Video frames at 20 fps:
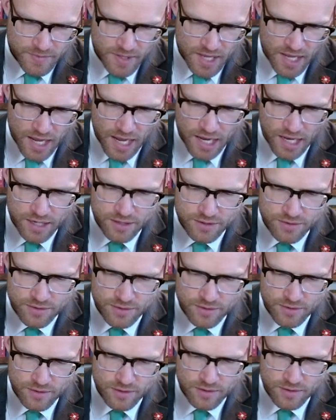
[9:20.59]
and
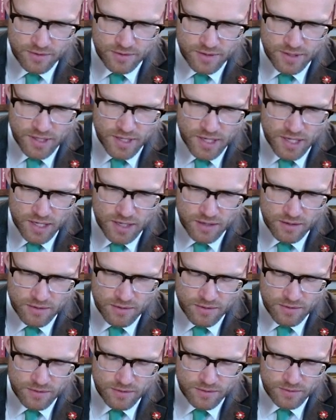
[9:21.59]
the
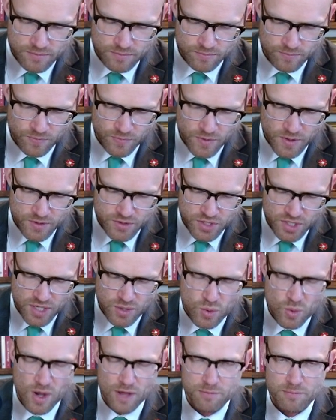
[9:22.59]
she
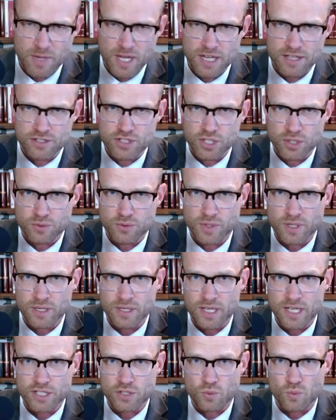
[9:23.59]
who hath many children
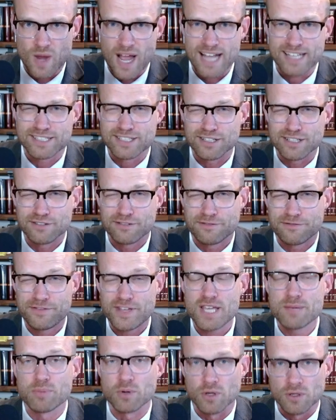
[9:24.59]
is waxed
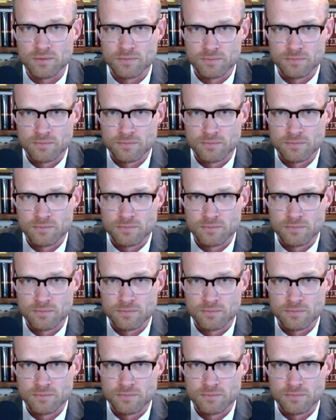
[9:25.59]
feeble.